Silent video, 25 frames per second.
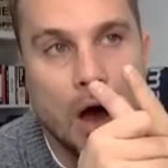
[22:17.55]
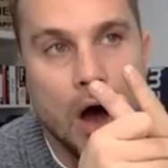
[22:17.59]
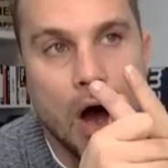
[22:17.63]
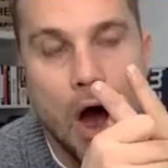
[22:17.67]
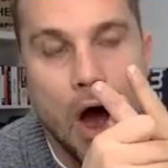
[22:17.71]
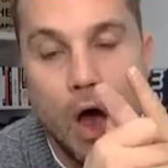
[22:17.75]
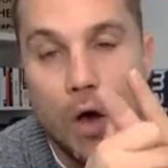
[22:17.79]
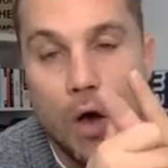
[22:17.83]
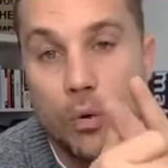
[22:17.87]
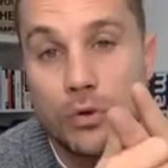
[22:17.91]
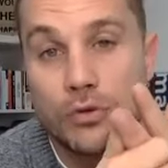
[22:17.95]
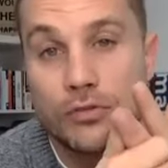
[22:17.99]

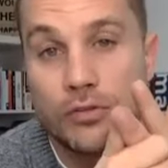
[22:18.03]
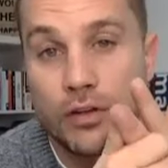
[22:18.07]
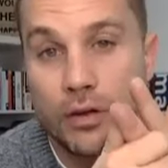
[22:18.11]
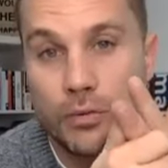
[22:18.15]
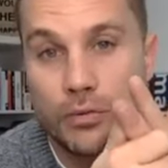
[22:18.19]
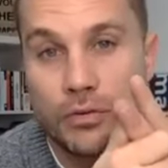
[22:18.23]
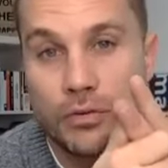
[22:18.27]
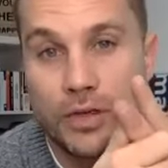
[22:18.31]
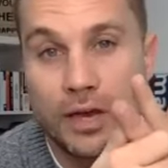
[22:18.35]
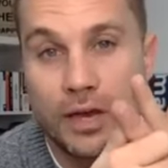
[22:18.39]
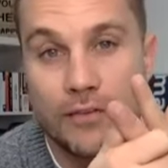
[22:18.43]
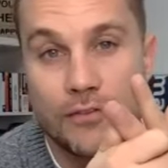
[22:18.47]
I also
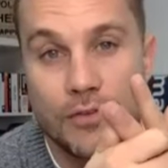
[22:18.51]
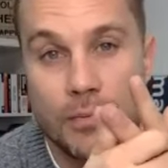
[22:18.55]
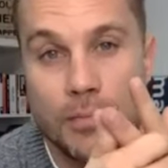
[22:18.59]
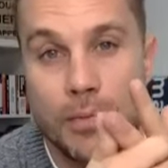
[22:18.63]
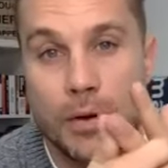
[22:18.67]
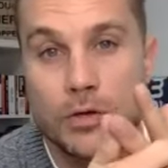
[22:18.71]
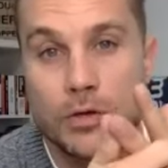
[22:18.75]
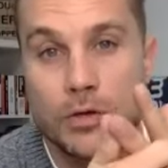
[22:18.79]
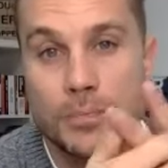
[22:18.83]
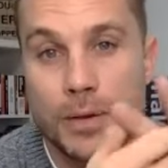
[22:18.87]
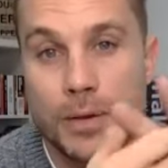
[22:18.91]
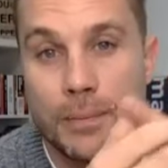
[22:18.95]
think for
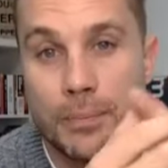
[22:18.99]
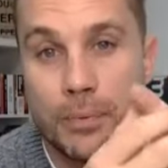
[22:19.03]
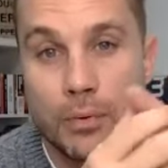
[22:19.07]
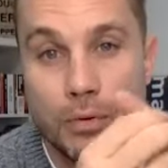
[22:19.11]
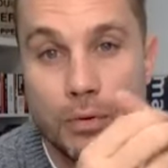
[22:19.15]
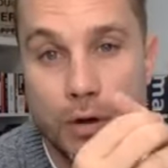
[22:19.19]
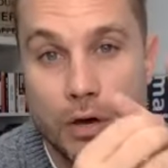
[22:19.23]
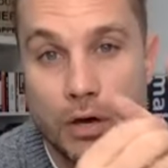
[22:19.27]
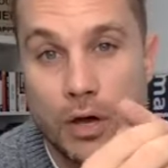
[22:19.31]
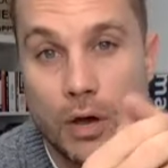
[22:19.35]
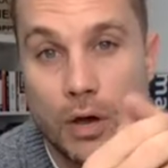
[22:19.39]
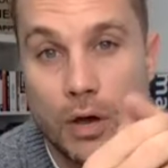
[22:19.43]
most people that
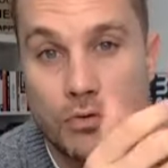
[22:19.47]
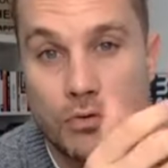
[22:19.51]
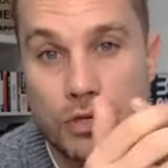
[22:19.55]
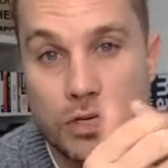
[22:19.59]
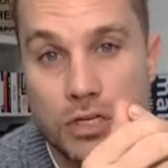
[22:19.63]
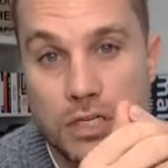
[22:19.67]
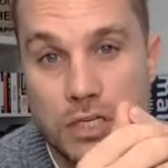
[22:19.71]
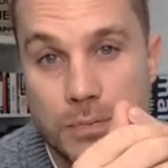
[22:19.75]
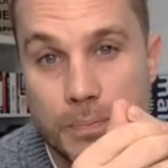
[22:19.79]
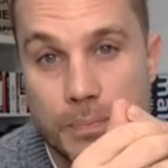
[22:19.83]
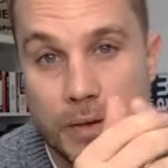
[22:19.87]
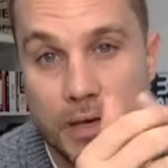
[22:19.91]
are
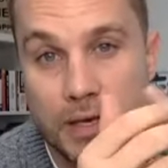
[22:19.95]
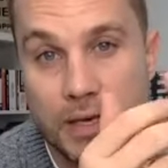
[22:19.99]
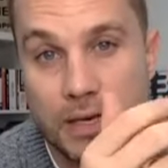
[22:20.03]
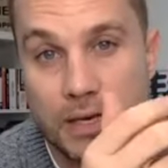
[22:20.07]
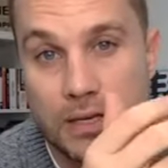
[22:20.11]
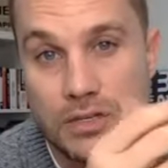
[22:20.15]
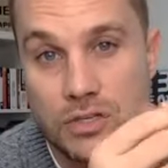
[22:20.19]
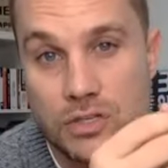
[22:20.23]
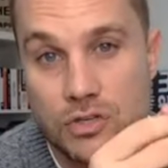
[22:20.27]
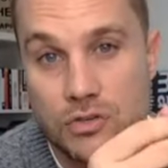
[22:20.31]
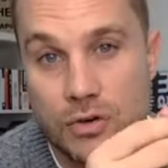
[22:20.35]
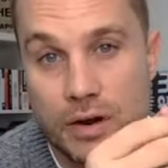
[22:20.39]
coaches,
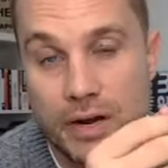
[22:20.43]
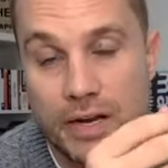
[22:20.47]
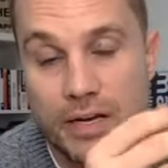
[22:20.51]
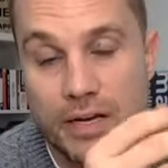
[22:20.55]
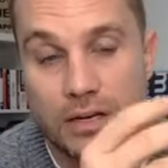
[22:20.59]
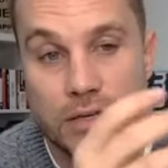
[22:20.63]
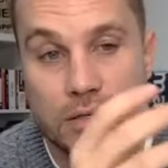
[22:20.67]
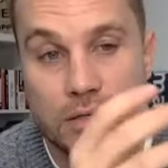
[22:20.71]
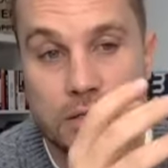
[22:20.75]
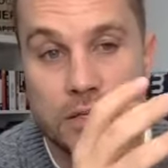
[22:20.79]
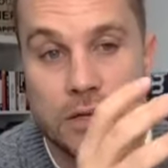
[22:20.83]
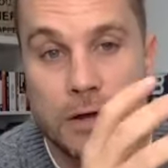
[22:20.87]
speakers,
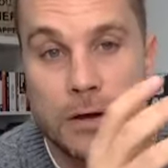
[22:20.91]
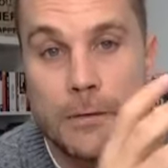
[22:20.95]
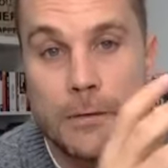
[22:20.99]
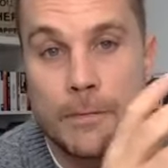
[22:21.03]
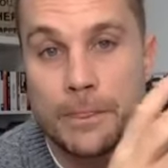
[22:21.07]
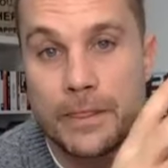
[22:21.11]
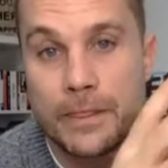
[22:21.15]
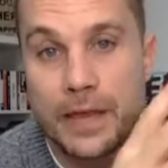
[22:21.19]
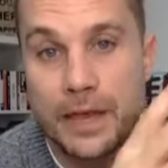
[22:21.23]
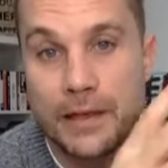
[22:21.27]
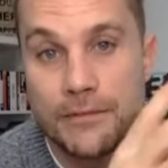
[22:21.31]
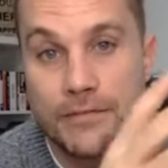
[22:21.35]
trainers,
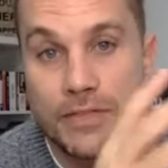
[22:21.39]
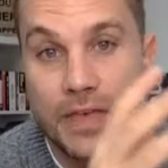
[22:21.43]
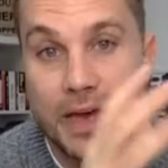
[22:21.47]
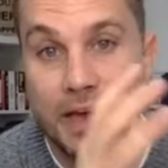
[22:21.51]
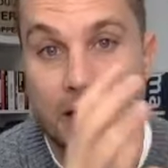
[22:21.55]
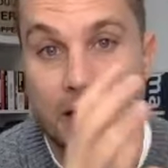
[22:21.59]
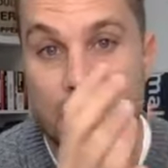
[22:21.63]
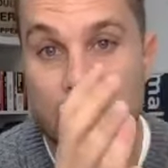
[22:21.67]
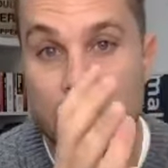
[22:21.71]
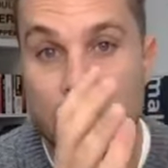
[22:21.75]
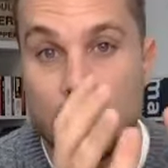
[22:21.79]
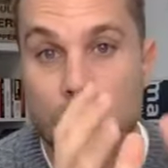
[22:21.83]
if
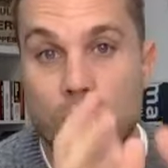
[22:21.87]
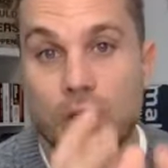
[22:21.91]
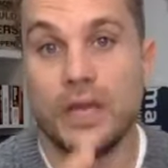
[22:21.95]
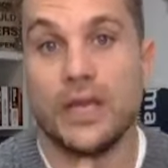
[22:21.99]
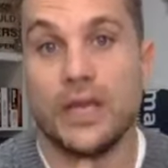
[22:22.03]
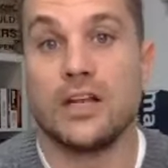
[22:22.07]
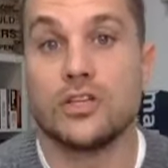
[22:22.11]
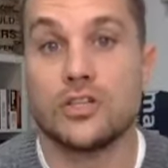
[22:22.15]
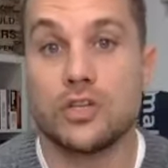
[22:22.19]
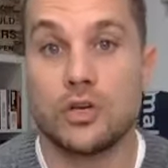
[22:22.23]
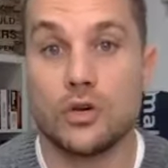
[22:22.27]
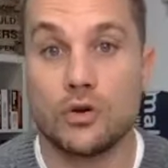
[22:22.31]
they're
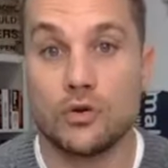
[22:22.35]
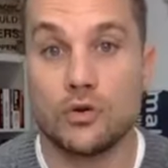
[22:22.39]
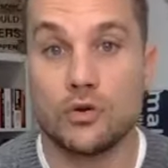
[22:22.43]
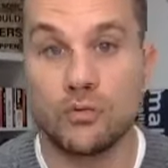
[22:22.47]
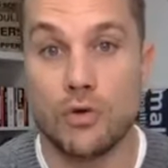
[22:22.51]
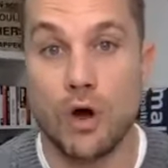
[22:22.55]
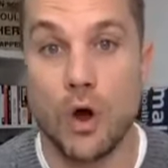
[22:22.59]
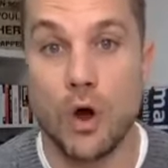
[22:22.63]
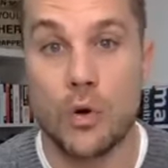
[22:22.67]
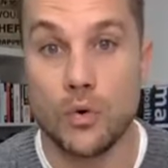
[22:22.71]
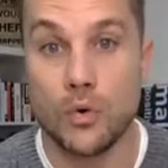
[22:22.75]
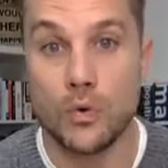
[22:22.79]
looking to
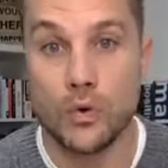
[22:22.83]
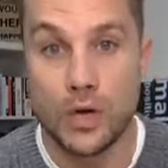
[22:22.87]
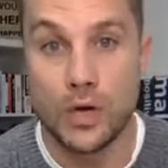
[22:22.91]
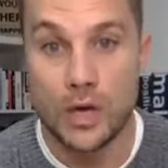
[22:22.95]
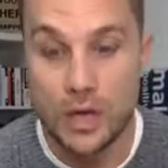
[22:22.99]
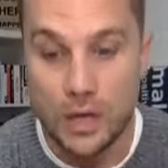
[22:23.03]
grow